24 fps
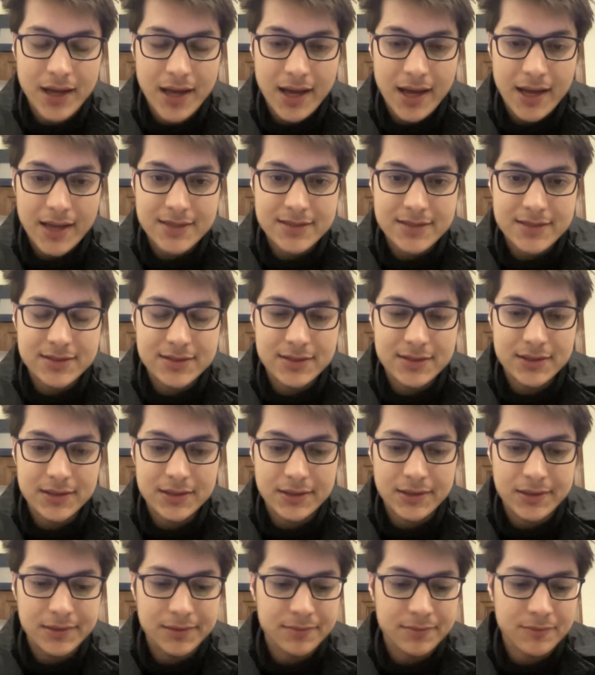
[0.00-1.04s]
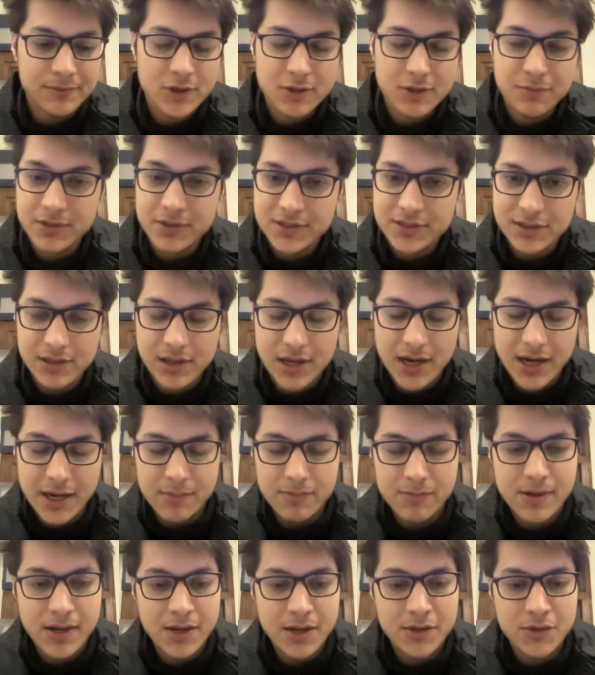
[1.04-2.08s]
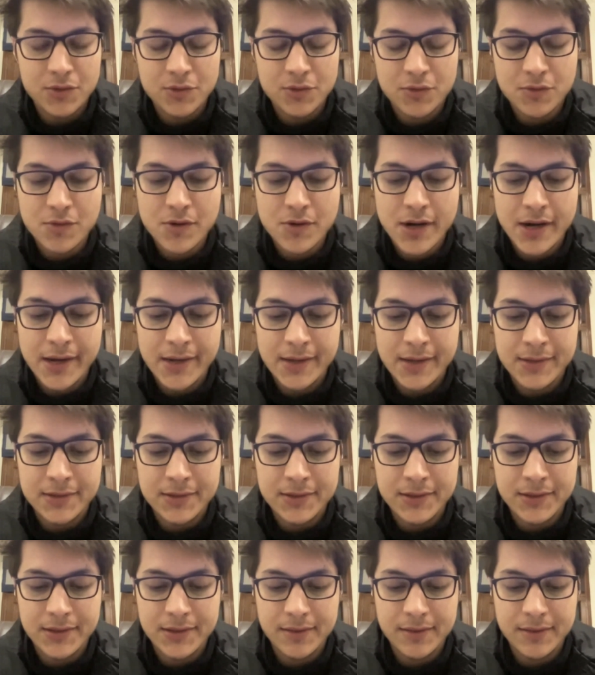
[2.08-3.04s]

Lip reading: as were prescribed by you, and